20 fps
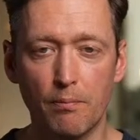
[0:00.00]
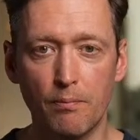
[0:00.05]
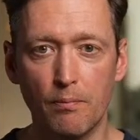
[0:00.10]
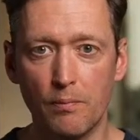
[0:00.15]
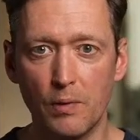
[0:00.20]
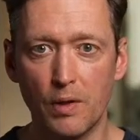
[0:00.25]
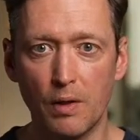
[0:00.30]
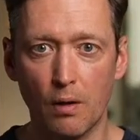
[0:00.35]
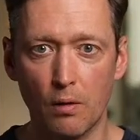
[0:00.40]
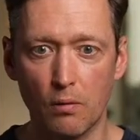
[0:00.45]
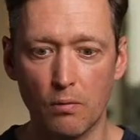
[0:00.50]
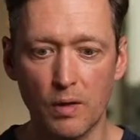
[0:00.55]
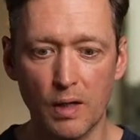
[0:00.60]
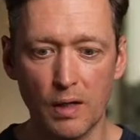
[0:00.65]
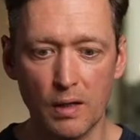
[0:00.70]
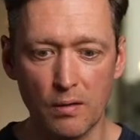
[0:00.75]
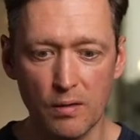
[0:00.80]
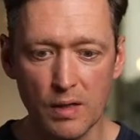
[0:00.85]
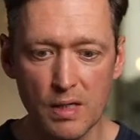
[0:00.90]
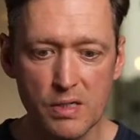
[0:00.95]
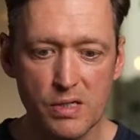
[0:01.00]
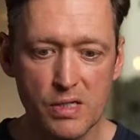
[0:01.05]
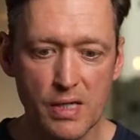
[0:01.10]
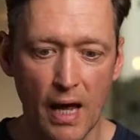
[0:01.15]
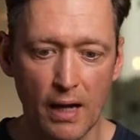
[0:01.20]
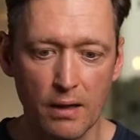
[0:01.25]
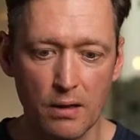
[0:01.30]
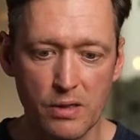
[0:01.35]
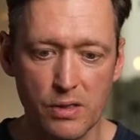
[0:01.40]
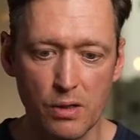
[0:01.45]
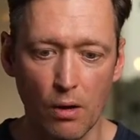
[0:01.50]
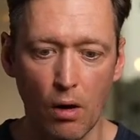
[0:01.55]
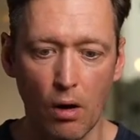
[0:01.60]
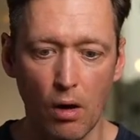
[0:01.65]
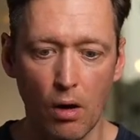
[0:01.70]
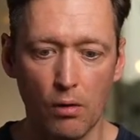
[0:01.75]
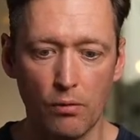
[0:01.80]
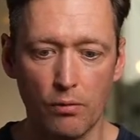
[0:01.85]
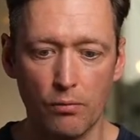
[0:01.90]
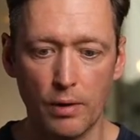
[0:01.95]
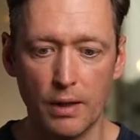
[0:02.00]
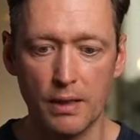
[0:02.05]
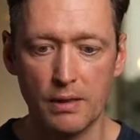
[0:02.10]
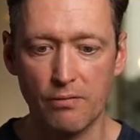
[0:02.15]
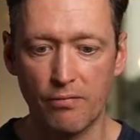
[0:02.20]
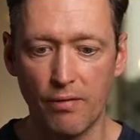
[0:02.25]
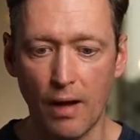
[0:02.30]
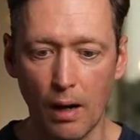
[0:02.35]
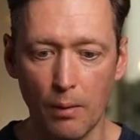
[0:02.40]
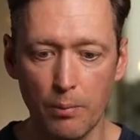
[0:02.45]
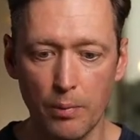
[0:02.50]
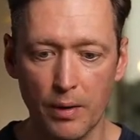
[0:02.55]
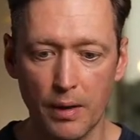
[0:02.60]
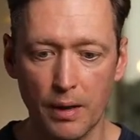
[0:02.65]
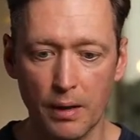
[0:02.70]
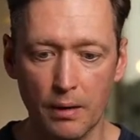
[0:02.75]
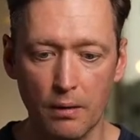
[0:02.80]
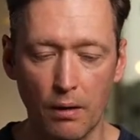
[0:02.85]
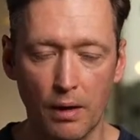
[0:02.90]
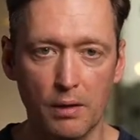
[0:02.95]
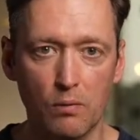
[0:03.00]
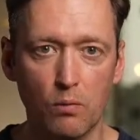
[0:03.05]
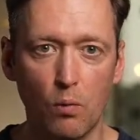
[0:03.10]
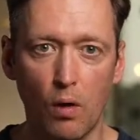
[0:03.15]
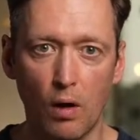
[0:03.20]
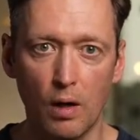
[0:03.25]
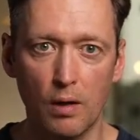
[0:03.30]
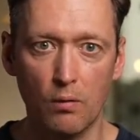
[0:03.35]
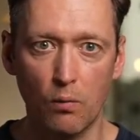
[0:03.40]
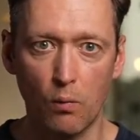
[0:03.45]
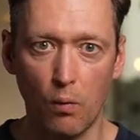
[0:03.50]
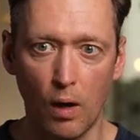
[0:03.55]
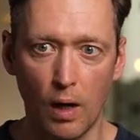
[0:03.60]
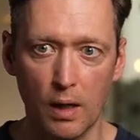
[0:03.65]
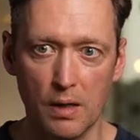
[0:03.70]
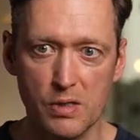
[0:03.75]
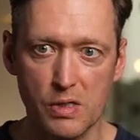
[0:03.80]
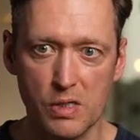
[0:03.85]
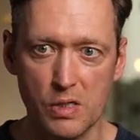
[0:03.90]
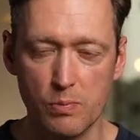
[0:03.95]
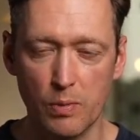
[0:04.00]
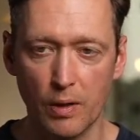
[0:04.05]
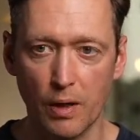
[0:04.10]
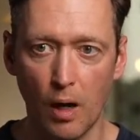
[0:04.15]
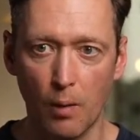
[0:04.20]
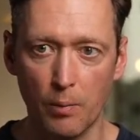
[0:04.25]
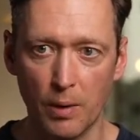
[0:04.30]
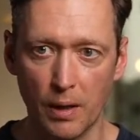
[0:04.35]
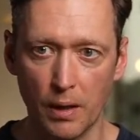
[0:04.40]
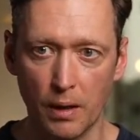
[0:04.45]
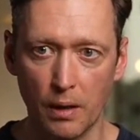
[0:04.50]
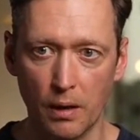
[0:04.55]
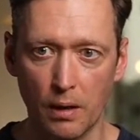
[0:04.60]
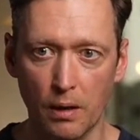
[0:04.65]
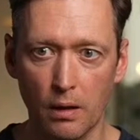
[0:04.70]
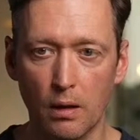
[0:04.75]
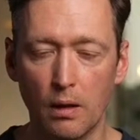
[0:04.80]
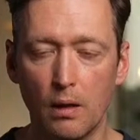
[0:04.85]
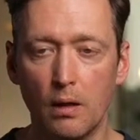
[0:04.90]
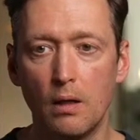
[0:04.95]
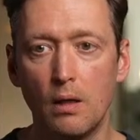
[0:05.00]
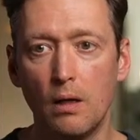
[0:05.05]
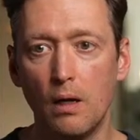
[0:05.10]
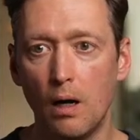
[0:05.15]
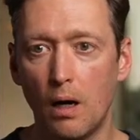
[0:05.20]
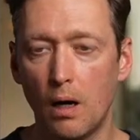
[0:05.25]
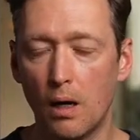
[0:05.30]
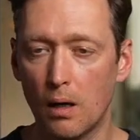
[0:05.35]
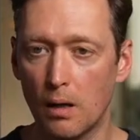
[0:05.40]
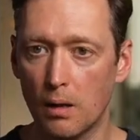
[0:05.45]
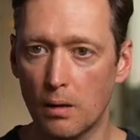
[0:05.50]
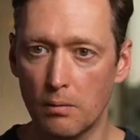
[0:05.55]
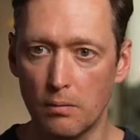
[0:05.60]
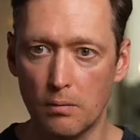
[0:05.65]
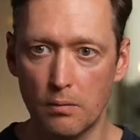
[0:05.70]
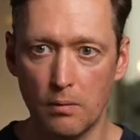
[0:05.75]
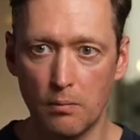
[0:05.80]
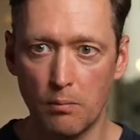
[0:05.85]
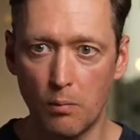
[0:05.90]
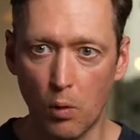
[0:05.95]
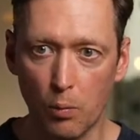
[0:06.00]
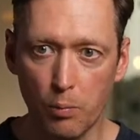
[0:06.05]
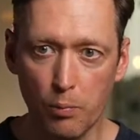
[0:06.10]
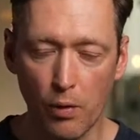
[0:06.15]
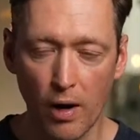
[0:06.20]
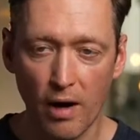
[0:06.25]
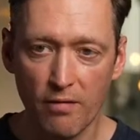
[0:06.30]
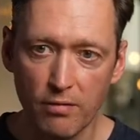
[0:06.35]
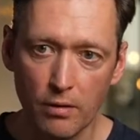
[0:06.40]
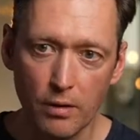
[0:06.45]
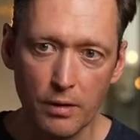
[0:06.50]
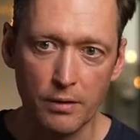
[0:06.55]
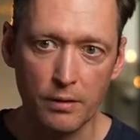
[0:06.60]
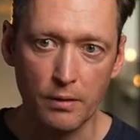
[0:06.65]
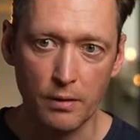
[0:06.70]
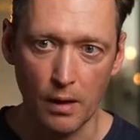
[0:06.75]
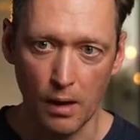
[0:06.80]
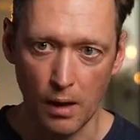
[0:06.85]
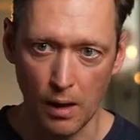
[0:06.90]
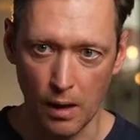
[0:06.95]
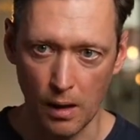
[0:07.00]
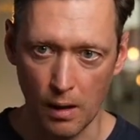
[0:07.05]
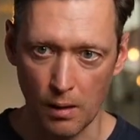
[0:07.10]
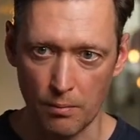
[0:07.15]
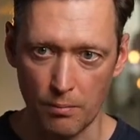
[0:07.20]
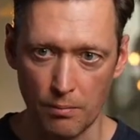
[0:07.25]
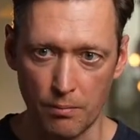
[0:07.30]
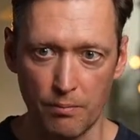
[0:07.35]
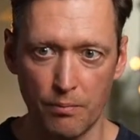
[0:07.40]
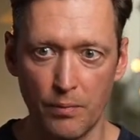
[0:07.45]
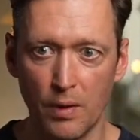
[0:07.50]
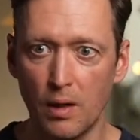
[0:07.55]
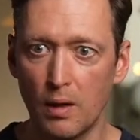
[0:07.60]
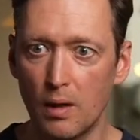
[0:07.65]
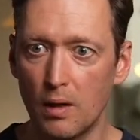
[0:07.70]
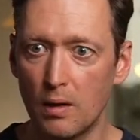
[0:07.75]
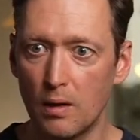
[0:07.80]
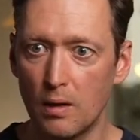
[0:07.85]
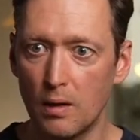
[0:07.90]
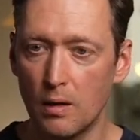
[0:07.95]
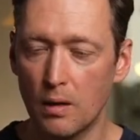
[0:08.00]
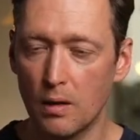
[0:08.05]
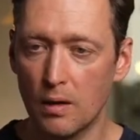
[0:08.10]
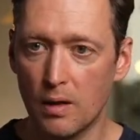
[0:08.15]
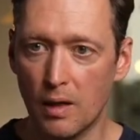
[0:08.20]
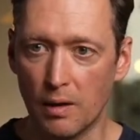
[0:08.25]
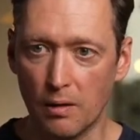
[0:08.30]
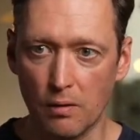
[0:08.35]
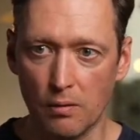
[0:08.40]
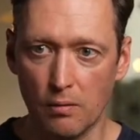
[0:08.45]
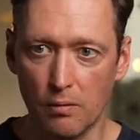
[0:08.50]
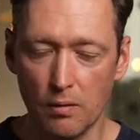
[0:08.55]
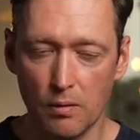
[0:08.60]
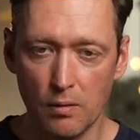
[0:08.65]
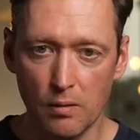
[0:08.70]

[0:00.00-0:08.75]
These standards are really developing. Like wireless is becoming more prevalent. Can